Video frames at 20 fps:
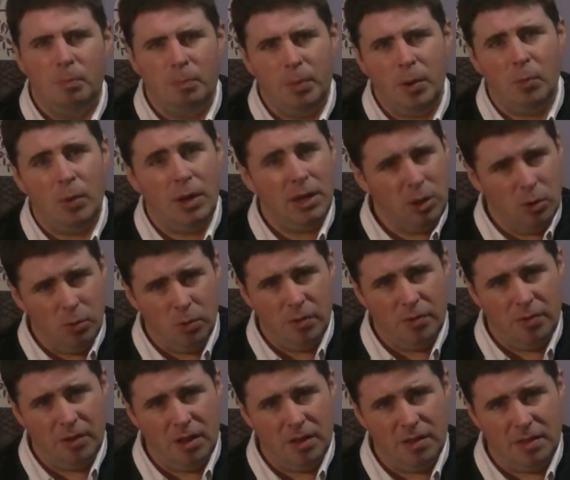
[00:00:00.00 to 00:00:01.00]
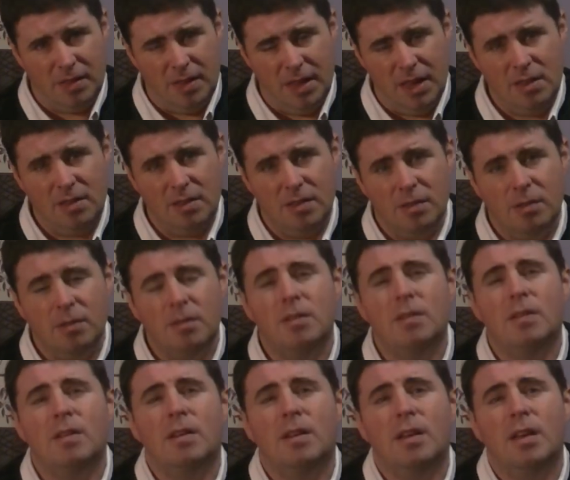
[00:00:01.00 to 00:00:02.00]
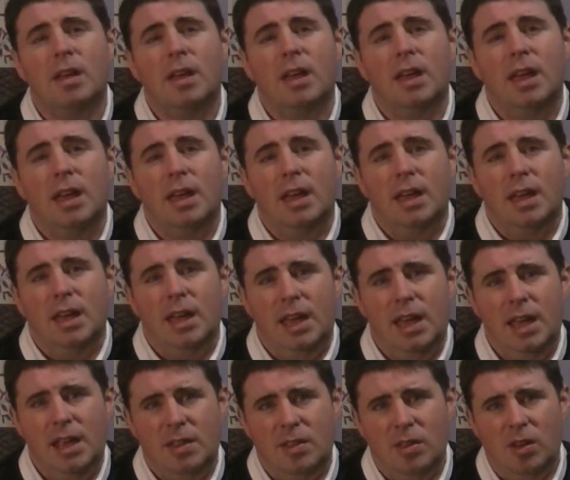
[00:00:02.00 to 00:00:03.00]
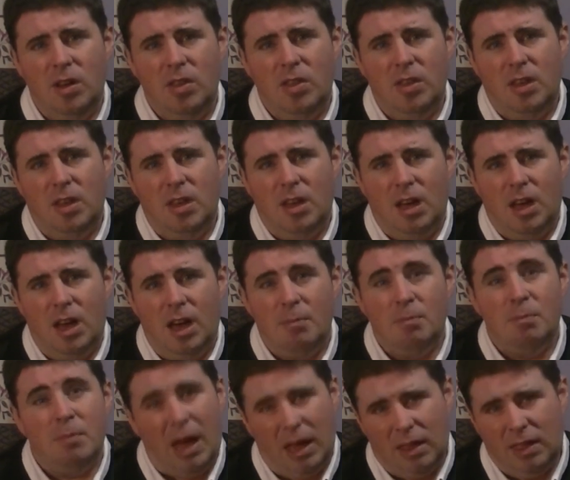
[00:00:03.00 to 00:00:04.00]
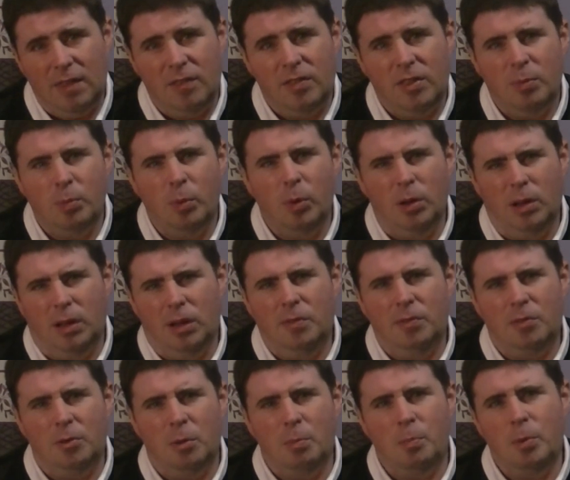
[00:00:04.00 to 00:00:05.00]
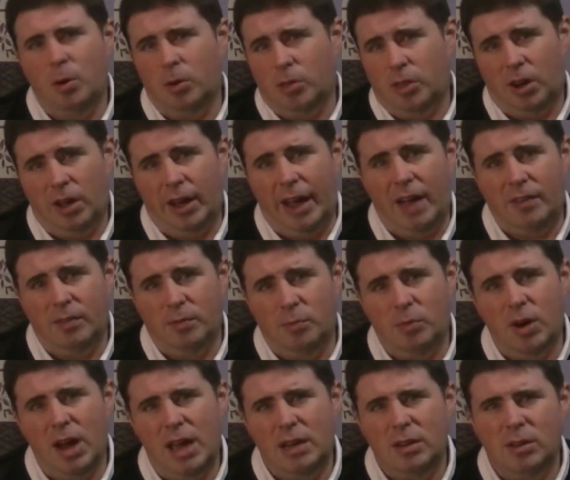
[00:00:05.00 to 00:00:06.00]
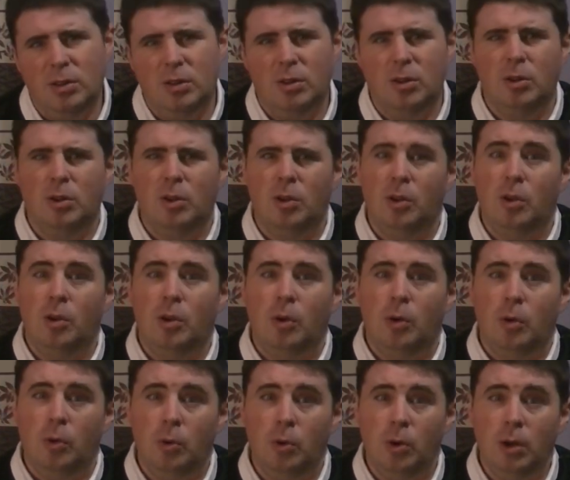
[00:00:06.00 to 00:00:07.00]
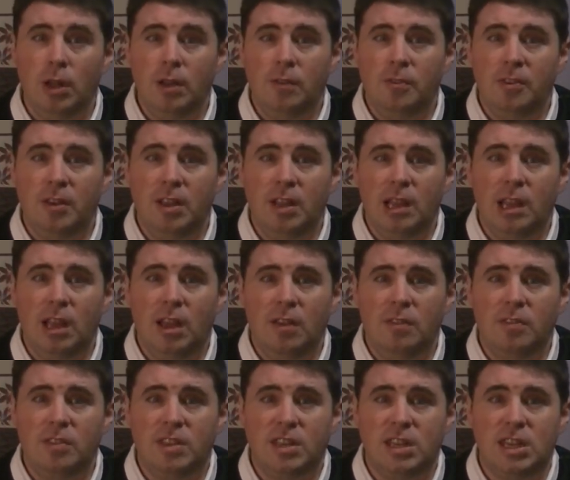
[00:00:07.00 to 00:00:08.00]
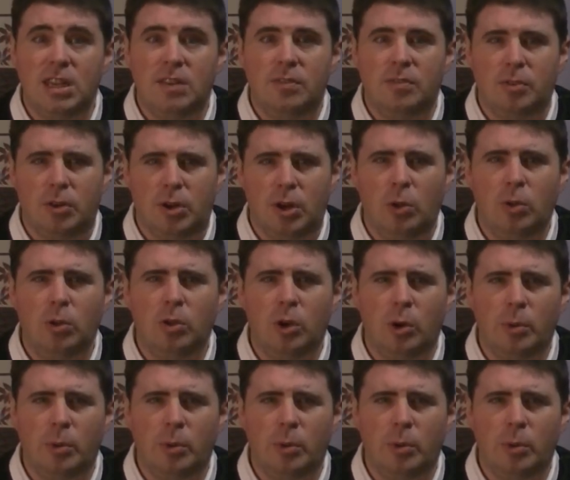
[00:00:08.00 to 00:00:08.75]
But when you reverse this, it's either a massive spoiler for a book that I haven't read, or an infinite lives cheat for an old